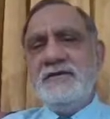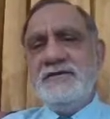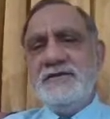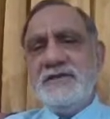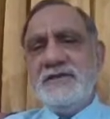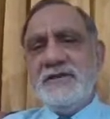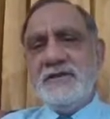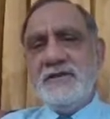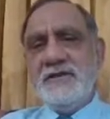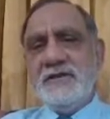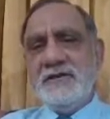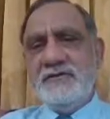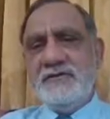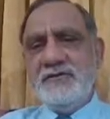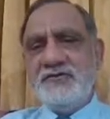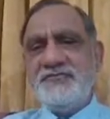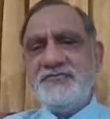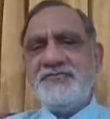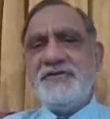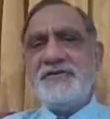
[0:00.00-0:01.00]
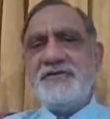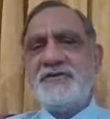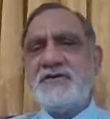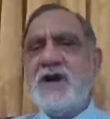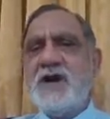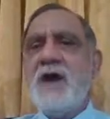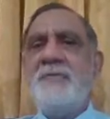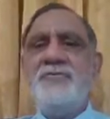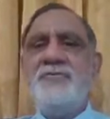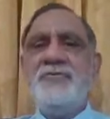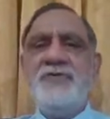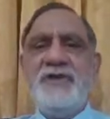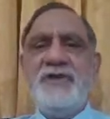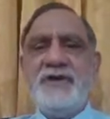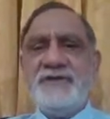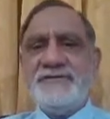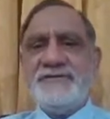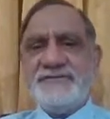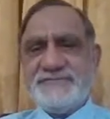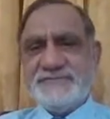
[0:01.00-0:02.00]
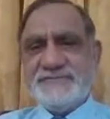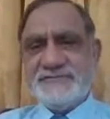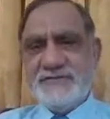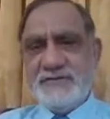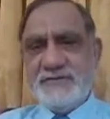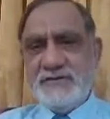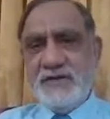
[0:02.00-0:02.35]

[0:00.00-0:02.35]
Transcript: the different components